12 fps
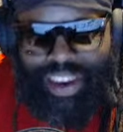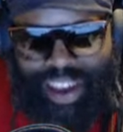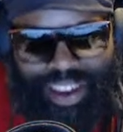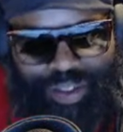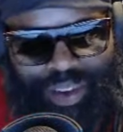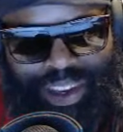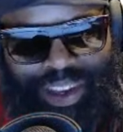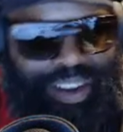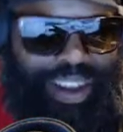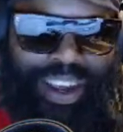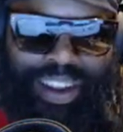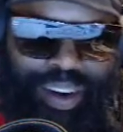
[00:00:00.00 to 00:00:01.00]
in the next video,
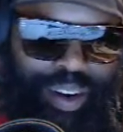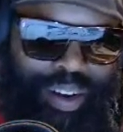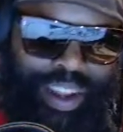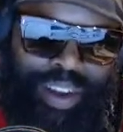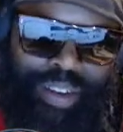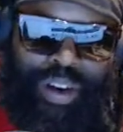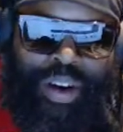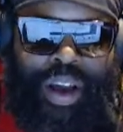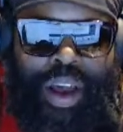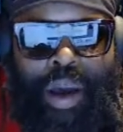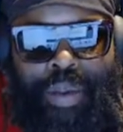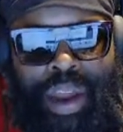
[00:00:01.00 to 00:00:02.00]
like all late wrong.
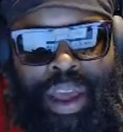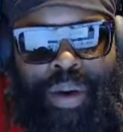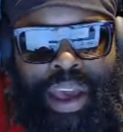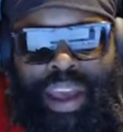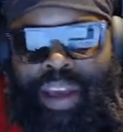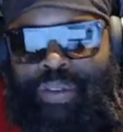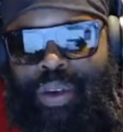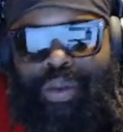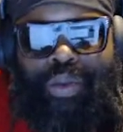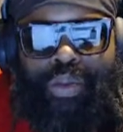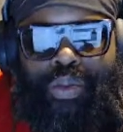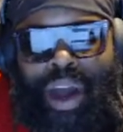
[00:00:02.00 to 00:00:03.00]
But anyway, if
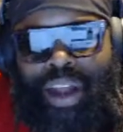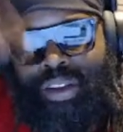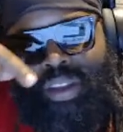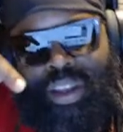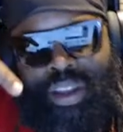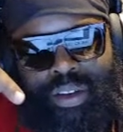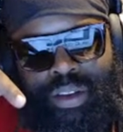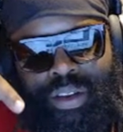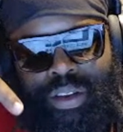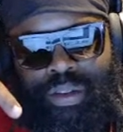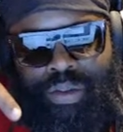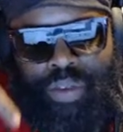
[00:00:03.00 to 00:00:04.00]
you watch the
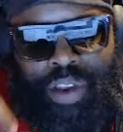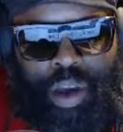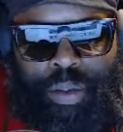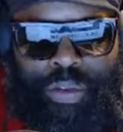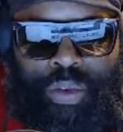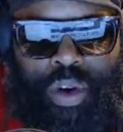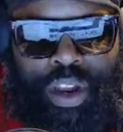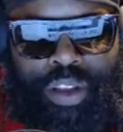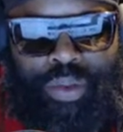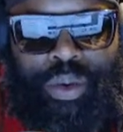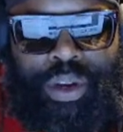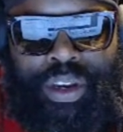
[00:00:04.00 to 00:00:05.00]
video before
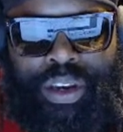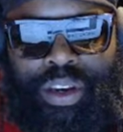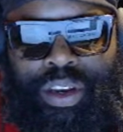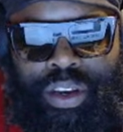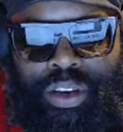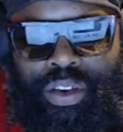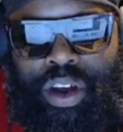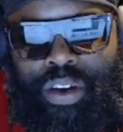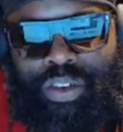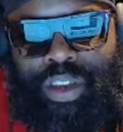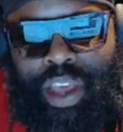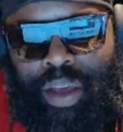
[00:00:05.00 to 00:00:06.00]
this one, you'll
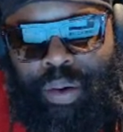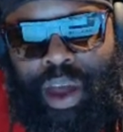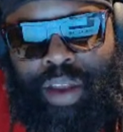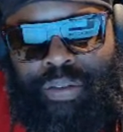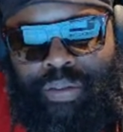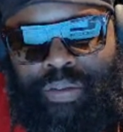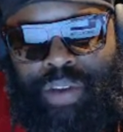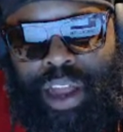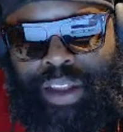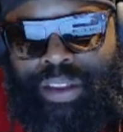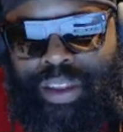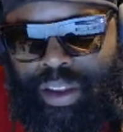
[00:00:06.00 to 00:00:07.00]
understand why the
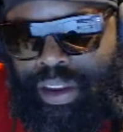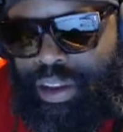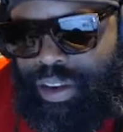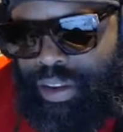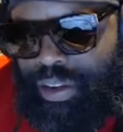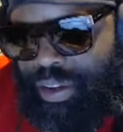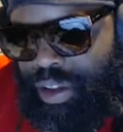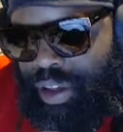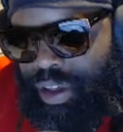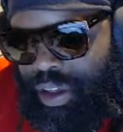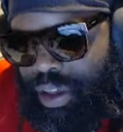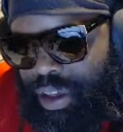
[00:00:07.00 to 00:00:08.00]
volatility just
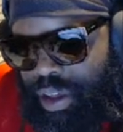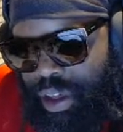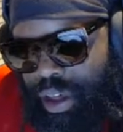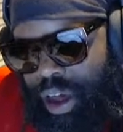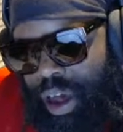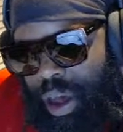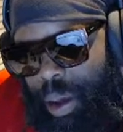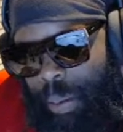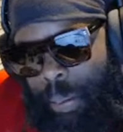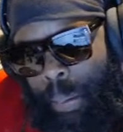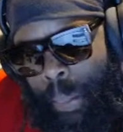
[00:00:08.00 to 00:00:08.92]
popped